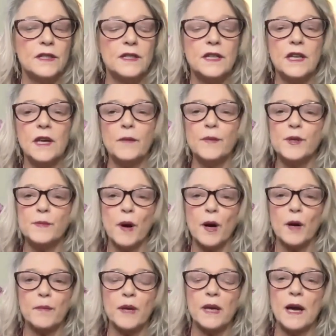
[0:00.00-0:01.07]
deepest
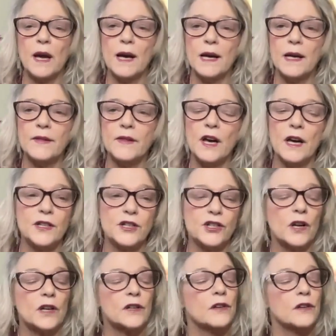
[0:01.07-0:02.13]
part beyond the heart
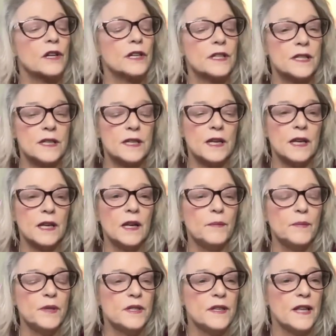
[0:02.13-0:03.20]
chakra,
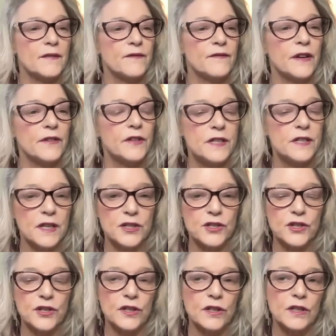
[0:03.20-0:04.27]
deep into that very
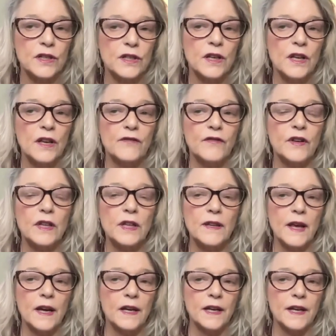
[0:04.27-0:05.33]
center, feeling
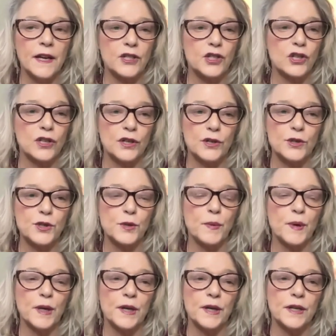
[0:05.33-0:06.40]
that connection, your
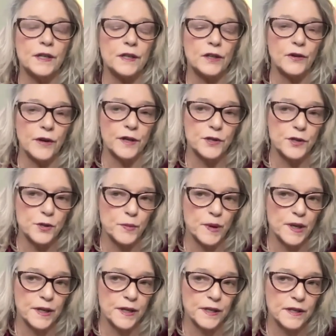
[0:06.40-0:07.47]
spirit and the greater
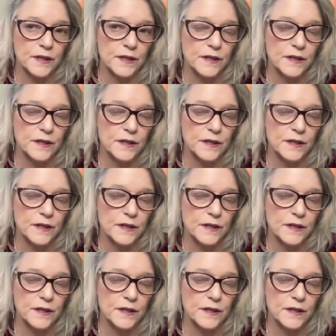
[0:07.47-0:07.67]
spirit.